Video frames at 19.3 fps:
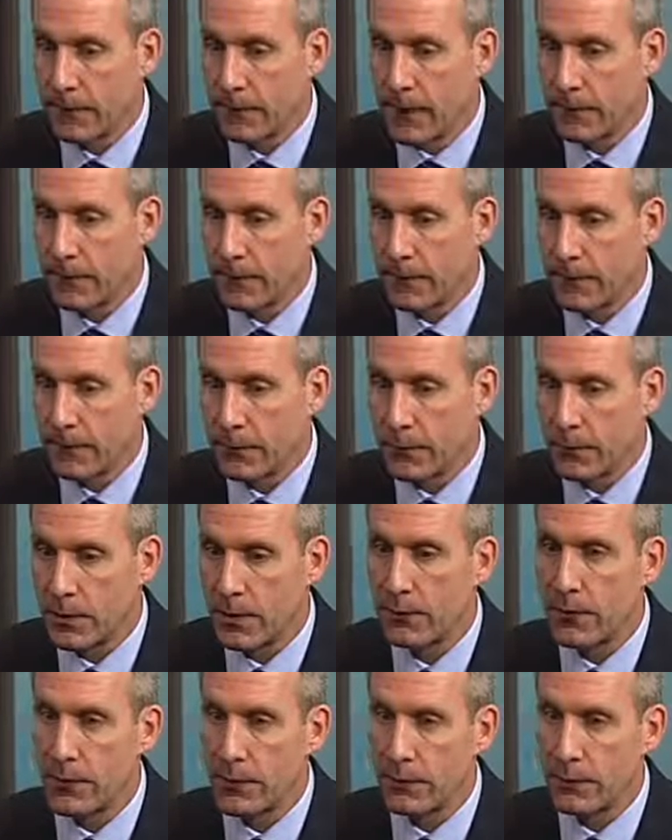of families is so
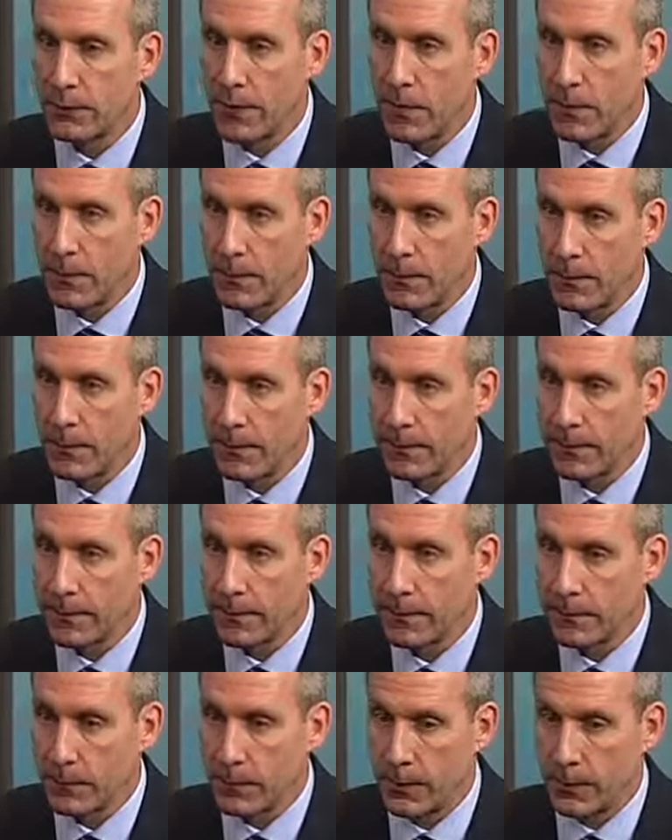different in Florida
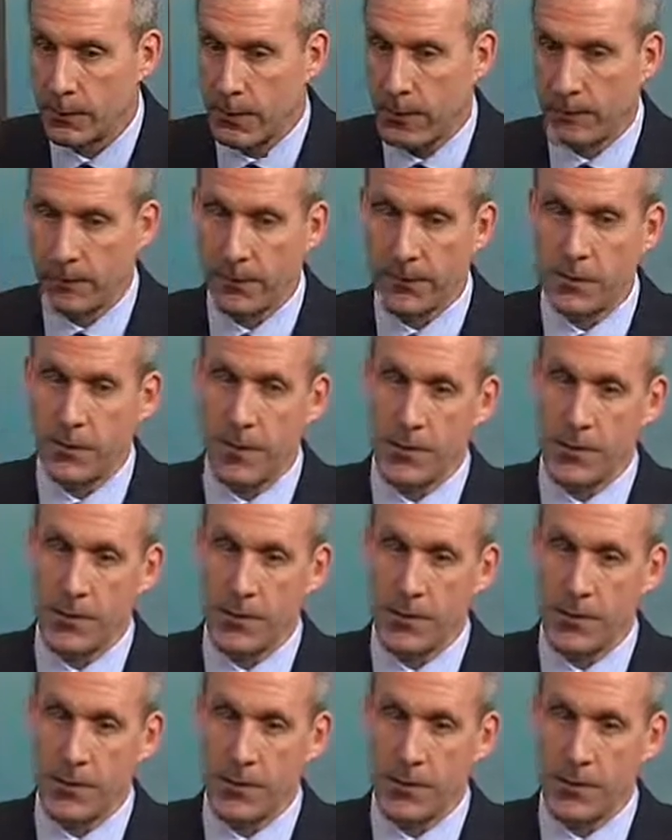because we're a